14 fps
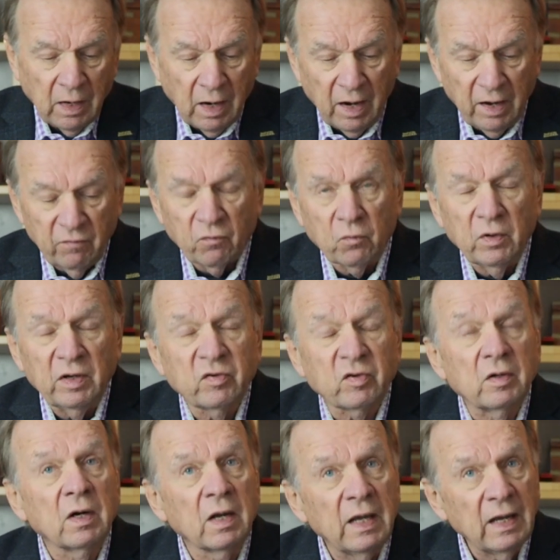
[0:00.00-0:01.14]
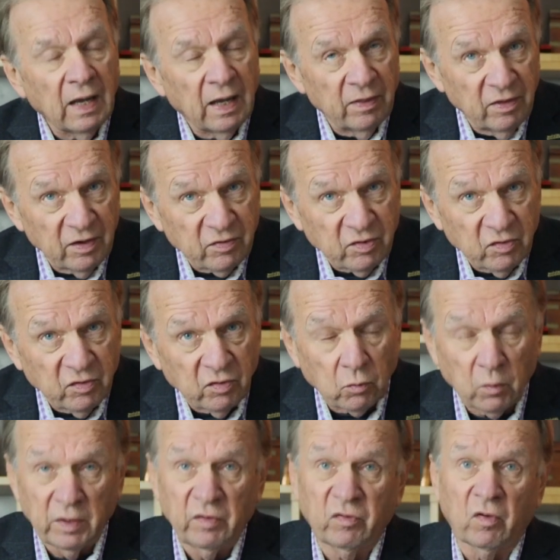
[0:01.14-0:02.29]
I've recently, and this is a
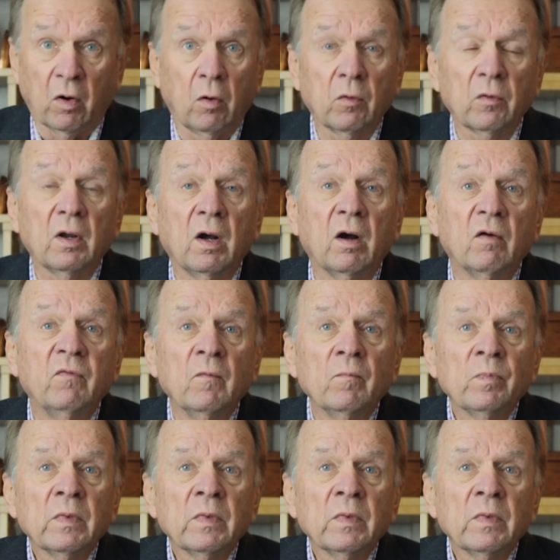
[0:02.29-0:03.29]
result of